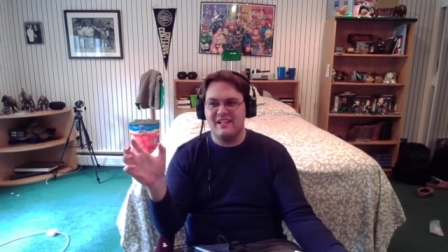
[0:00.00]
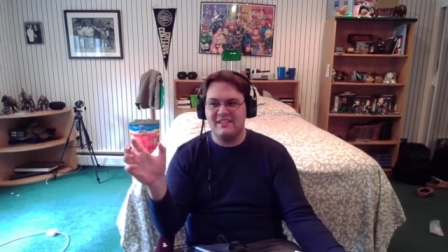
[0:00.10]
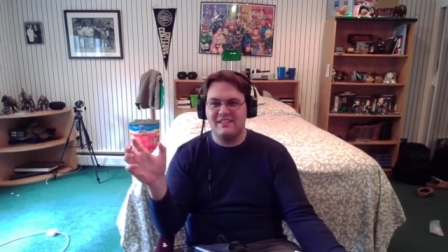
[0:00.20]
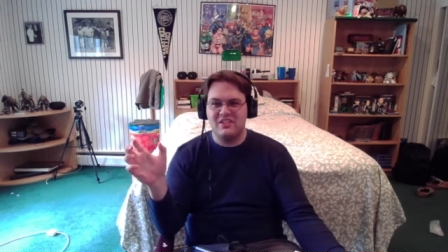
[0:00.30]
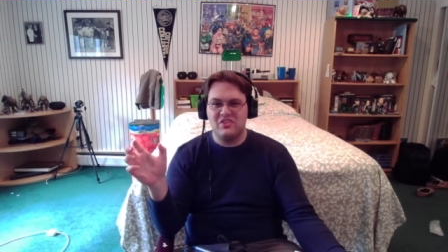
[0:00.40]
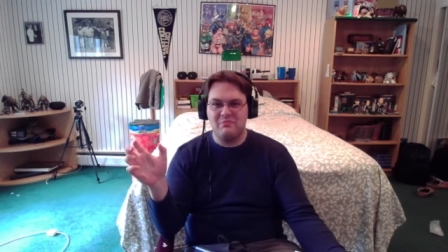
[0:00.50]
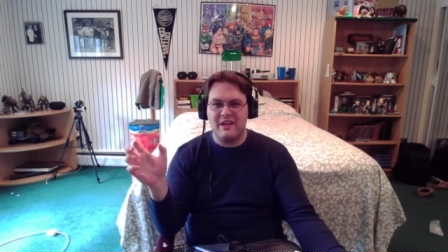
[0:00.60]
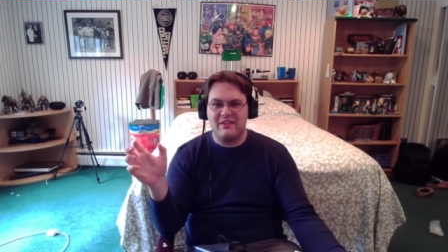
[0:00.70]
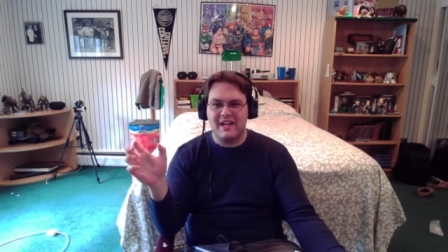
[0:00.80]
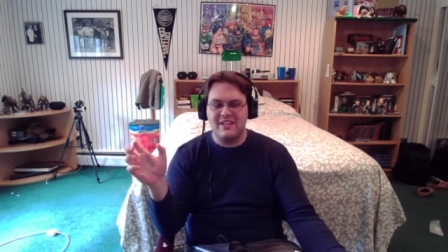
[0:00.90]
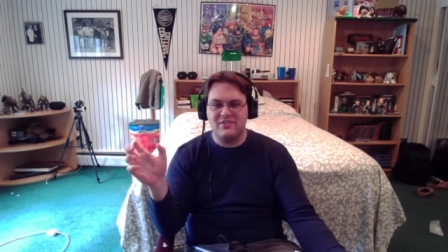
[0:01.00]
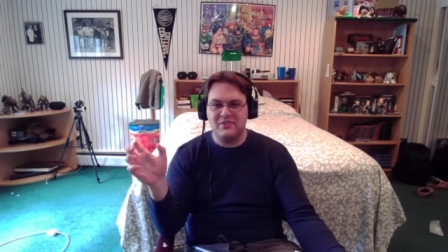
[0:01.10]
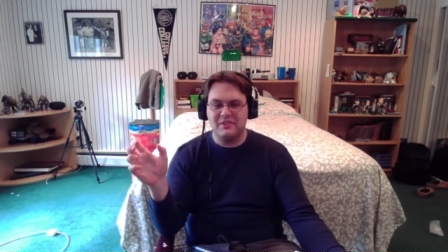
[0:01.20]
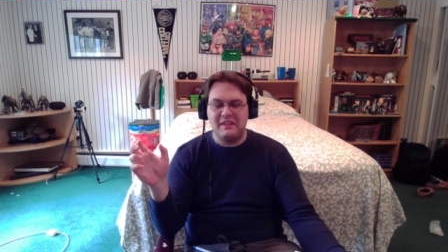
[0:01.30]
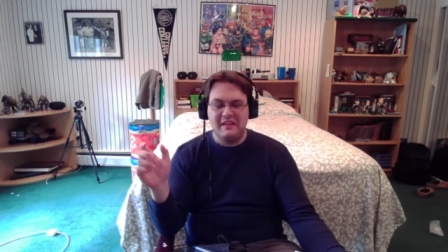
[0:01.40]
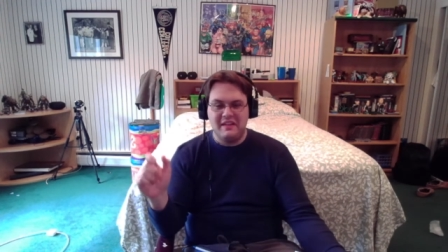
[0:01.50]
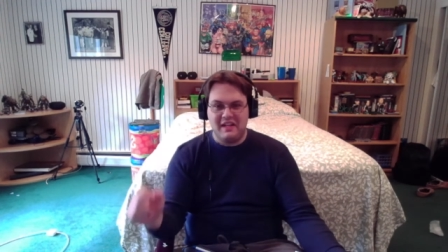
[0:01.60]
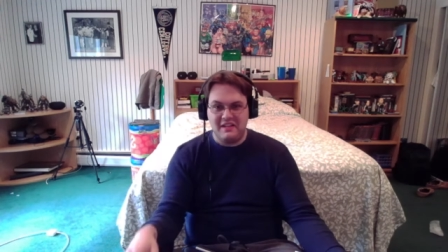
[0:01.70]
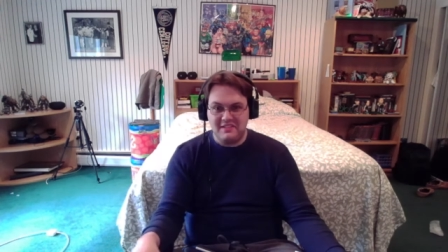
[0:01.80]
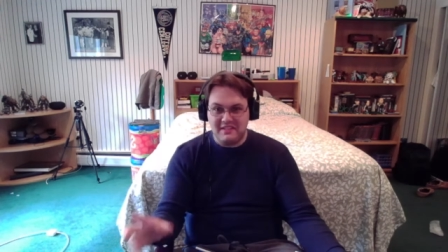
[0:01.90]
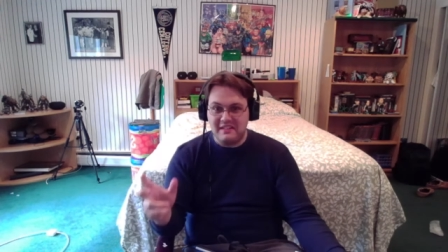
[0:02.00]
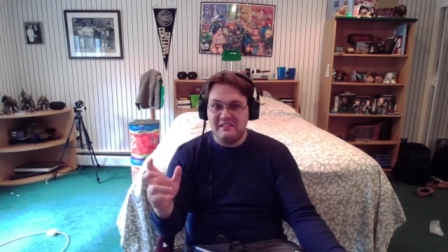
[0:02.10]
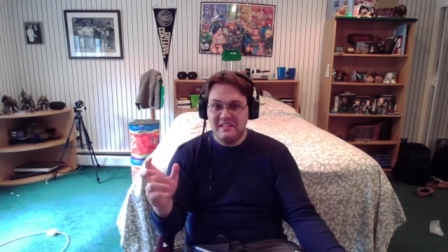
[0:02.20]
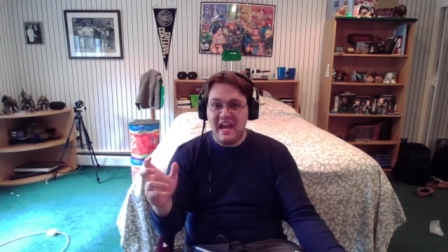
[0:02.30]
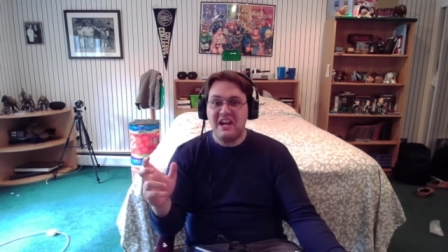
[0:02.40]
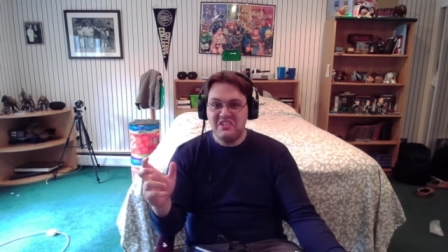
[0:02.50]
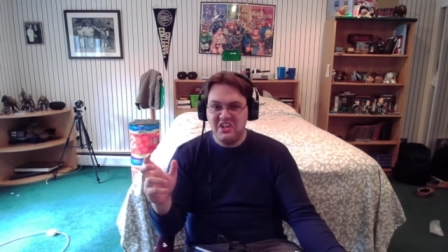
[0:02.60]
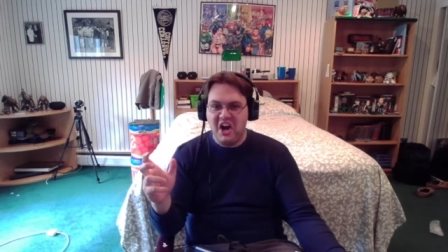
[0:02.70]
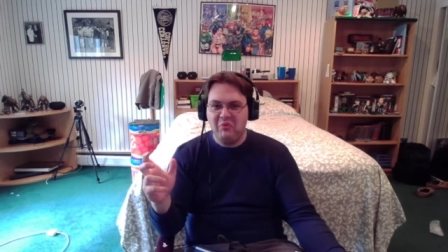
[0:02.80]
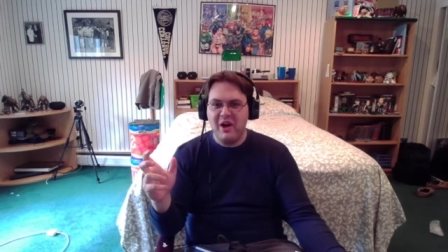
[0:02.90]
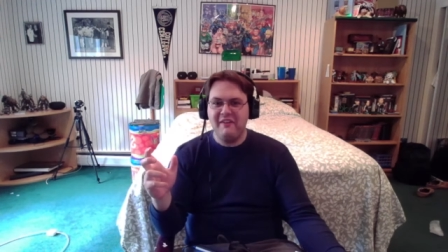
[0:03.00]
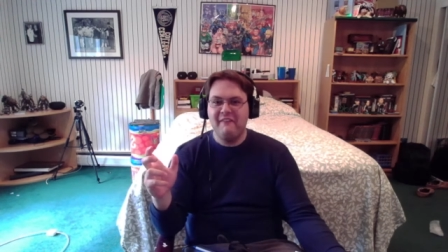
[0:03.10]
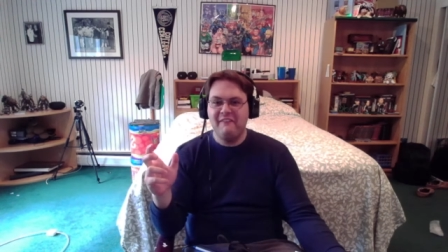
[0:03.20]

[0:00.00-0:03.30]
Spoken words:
Zetsume Riser, and he's like, you know what?